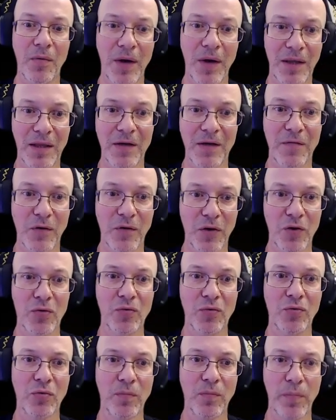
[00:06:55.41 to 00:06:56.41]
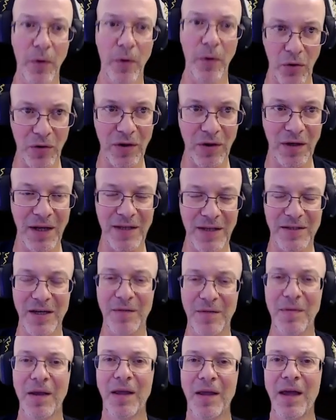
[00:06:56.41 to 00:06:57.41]
waiting for you to board
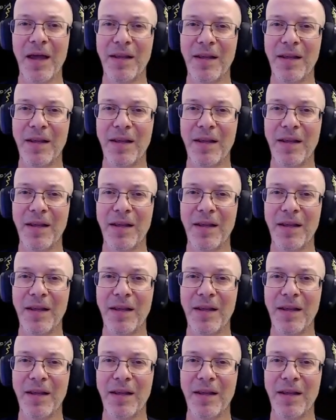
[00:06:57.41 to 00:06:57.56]
NETSTREAM.